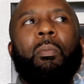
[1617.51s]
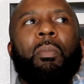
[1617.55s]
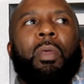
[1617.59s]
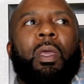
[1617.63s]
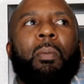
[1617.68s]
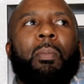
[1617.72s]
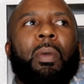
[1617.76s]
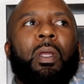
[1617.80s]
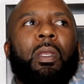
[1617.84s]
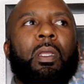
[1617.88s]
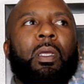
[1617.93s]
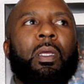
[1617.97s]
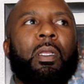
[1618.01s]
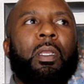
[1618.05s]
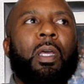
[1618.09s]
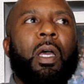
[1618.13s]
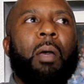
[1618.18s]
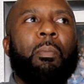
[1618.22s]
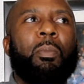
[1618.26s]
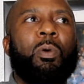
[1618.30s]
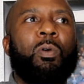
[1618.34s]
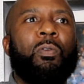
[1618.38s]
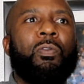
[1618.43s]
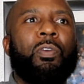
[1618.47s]
Me and my nigga
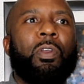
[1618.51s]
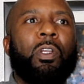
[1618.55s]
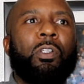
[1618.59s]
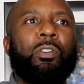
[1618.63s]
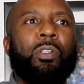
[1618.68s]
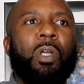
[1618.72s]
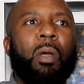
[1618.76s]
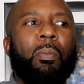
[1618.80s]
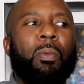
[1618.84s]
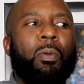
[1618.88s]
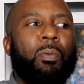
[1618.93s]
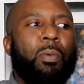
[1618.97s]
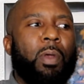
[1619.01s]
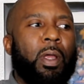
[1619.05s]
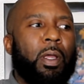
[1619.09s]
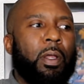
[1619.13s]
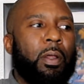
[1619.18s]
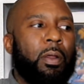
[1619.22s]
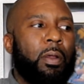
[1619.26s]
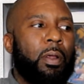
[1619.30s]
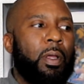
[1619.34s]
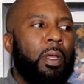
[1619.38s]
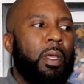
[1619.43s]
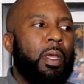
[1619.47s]
Damu finna drop a
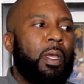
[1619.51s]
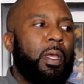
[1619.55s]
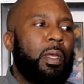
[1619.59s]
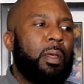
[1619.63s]
record.